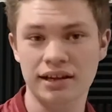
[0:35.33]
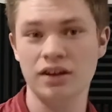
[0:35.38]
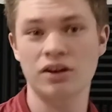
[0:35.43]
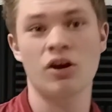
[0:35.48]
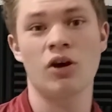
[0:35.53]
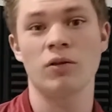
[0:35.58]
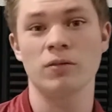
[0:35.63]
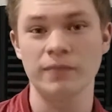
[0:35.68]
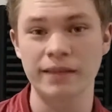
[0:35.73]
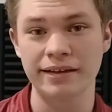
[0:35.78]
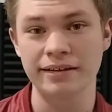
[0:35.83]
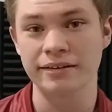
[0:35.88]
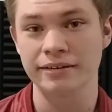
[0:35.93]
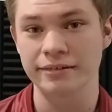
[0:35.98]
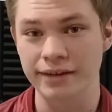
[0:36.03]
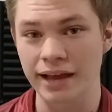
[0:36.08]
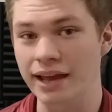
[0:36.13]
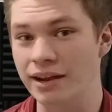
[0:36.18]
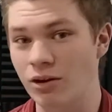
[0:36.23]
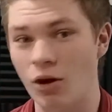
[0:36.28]
a cult
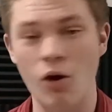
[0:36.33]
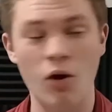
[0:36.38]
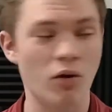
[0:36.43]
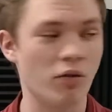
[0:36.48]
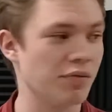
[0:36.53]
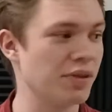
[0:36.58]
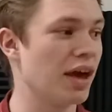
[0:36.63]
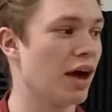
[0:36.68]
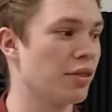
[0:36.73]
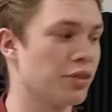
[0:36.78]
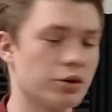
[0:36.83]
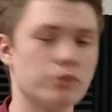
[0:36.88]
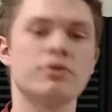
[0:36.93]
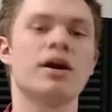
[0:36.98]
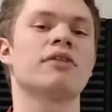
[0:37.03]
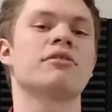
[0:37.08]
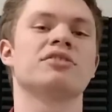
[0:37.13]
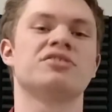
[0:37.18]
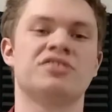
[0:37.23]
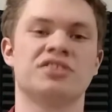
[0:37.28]
leader and all the other
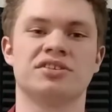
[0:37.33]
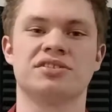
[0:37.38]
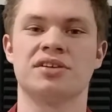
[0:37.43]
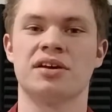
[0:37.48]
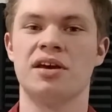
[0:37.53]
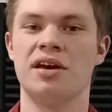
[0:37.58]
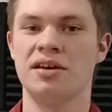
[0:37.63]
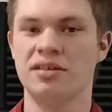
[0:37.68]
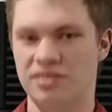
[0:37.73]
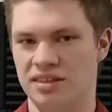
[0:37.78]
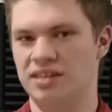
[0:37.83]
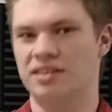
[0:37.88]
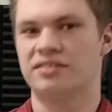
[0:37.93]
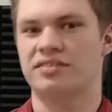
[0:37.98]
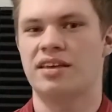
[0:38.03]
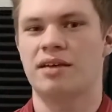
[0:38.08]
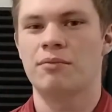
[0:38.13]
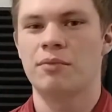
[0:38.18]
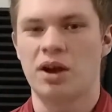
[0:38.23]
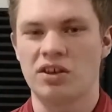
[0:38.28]
requisite things
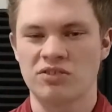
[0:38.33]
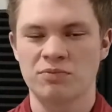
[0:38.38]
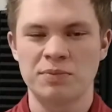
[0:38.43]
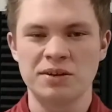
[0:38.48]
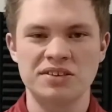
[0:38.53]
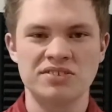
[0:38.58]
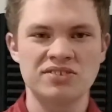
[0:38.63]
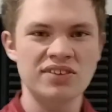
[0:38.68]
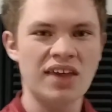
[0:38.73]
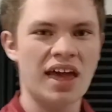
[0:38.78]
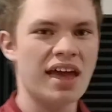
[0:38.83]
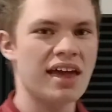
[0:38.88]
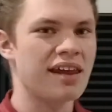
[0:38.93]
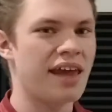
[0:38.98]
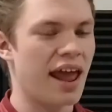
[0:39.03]
that must be said,